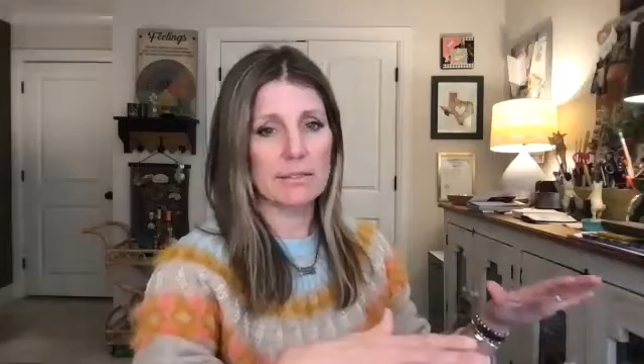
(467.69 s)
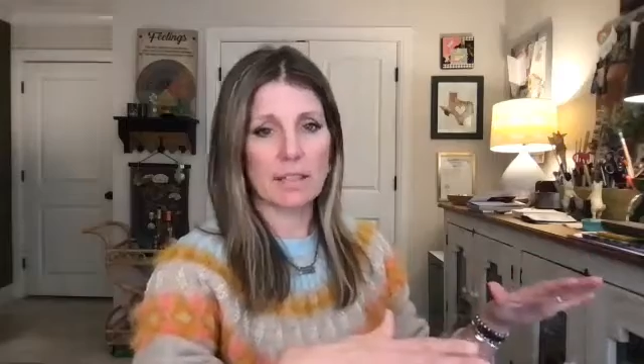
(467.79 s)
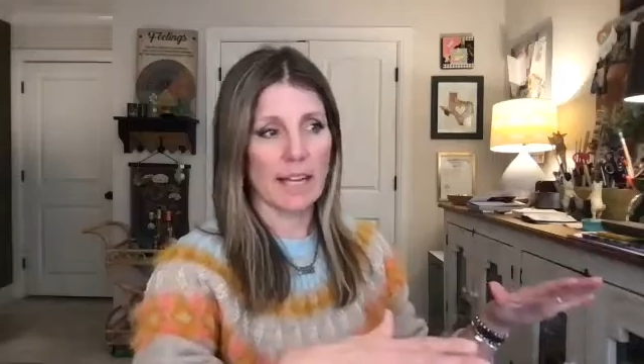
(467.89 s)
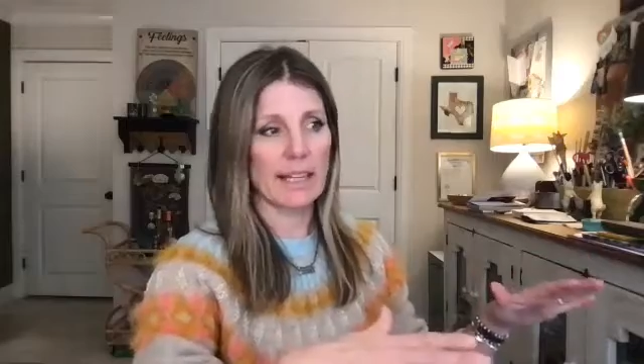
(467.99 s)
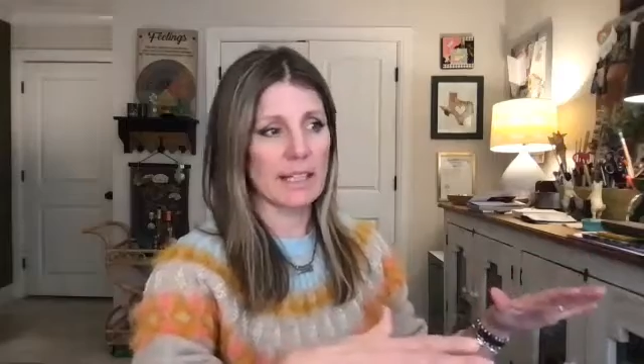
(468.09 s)

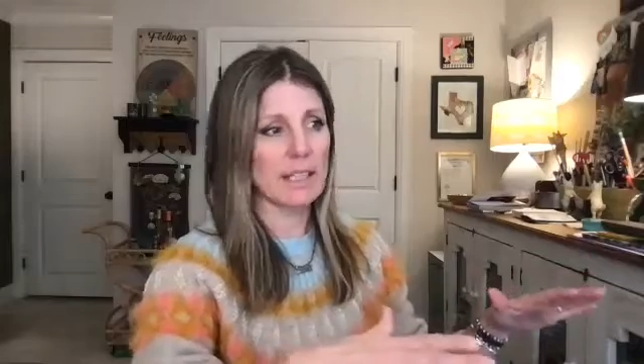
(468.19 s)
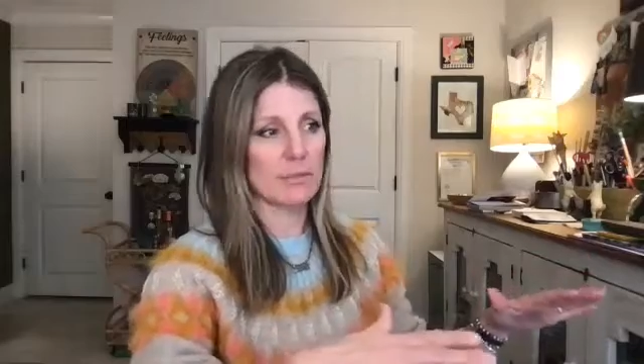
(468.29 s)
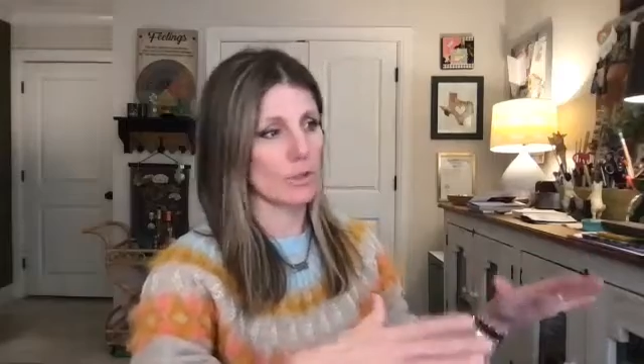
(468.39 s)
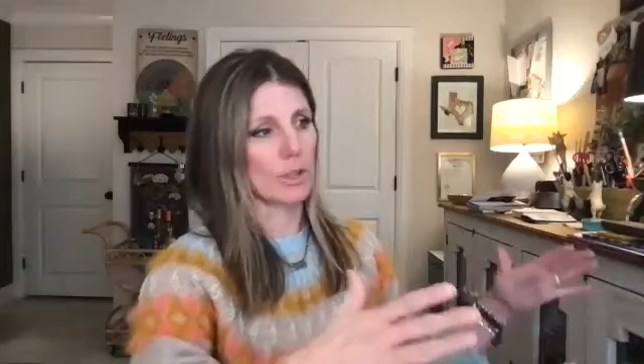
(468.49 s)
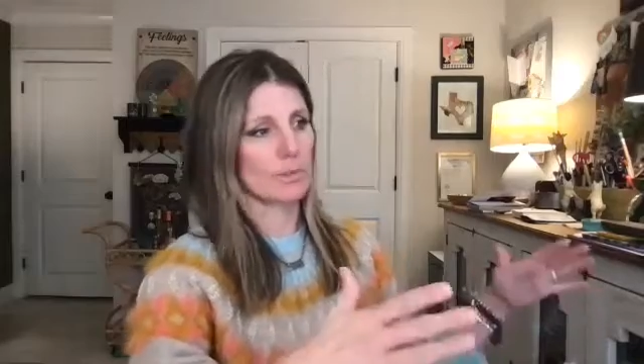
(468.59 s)
like
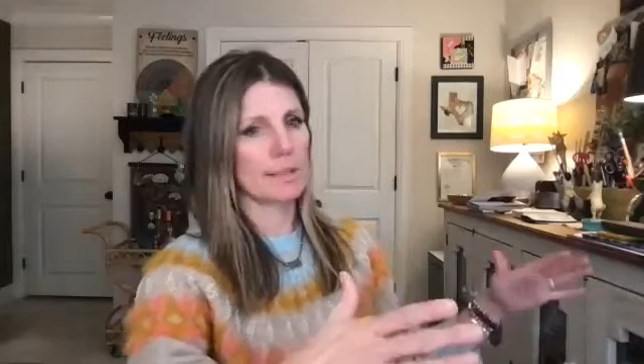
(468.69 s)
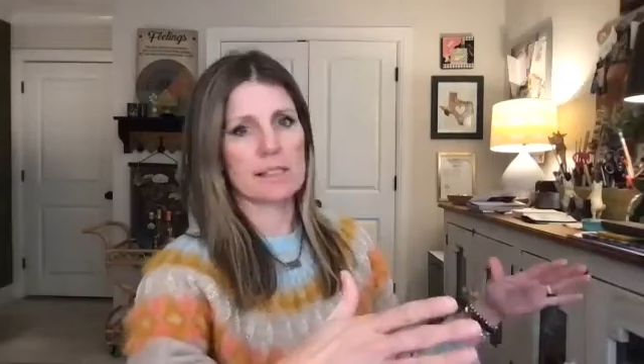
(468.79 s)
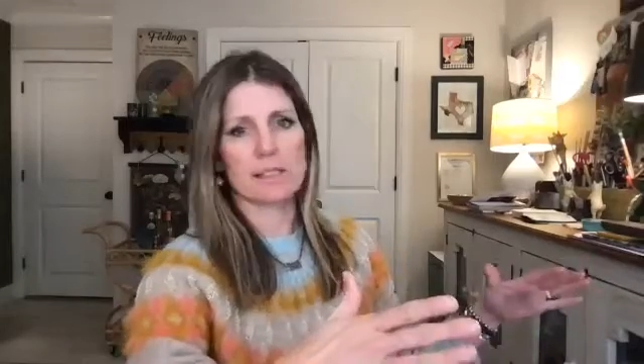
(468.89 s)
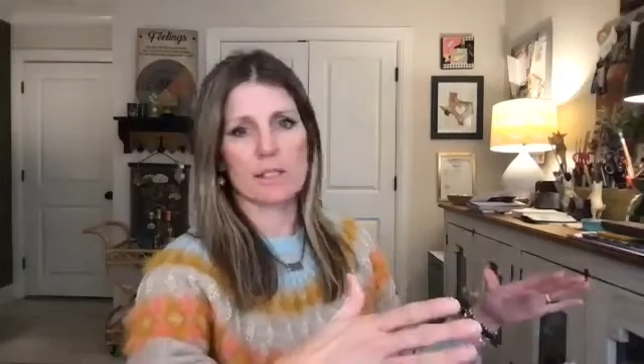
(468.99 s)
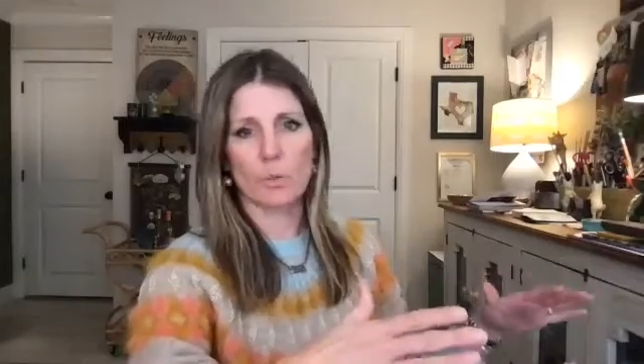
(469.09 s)
any good
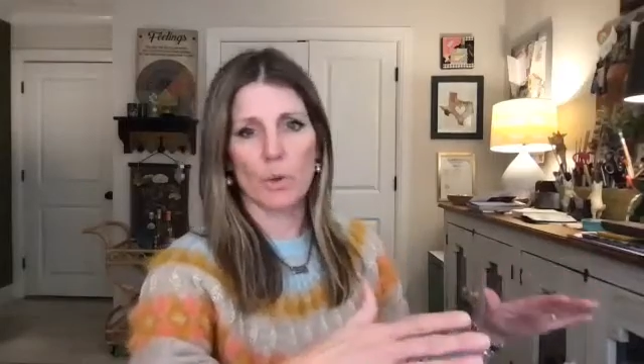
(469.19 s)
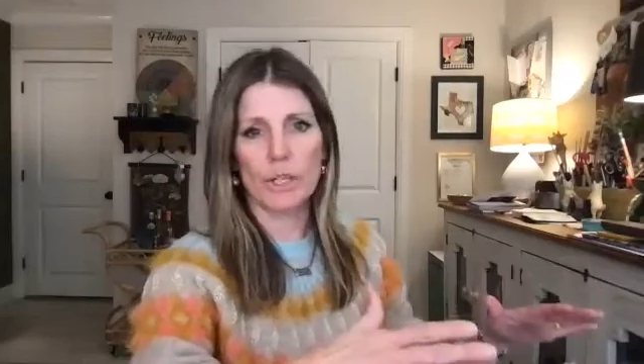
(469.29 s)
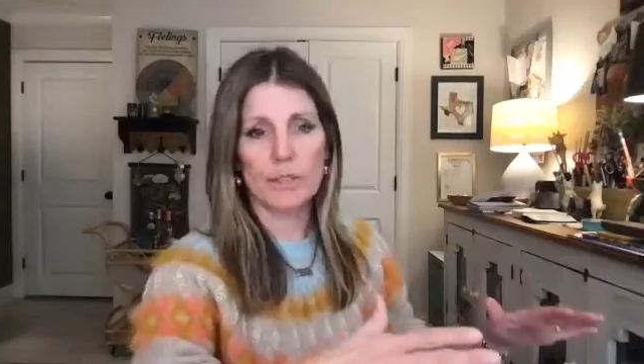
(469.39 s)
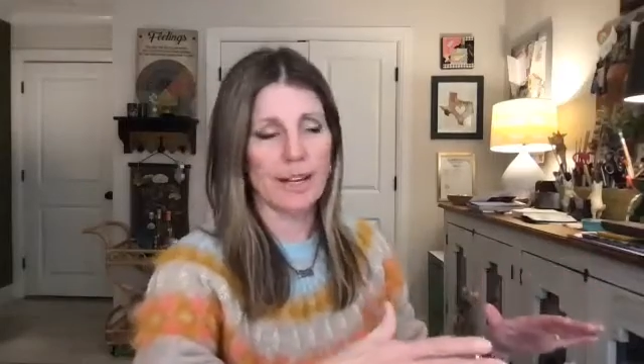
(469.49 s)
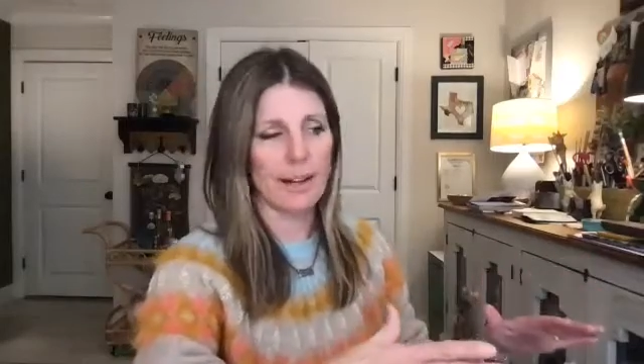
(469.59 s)
business would,